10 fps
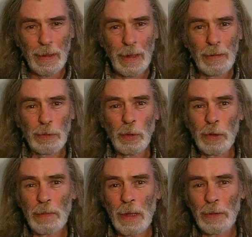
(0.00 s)
have talked
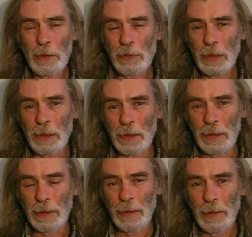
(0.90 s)
about the trinity
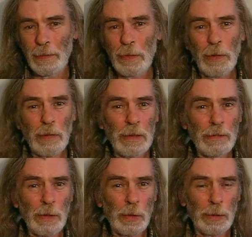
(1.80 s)
of the
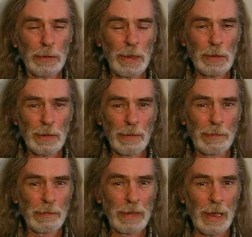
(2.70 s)
threefold nature
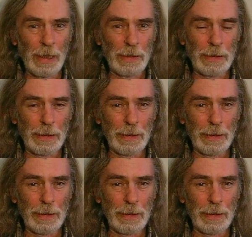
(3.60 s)
of reality.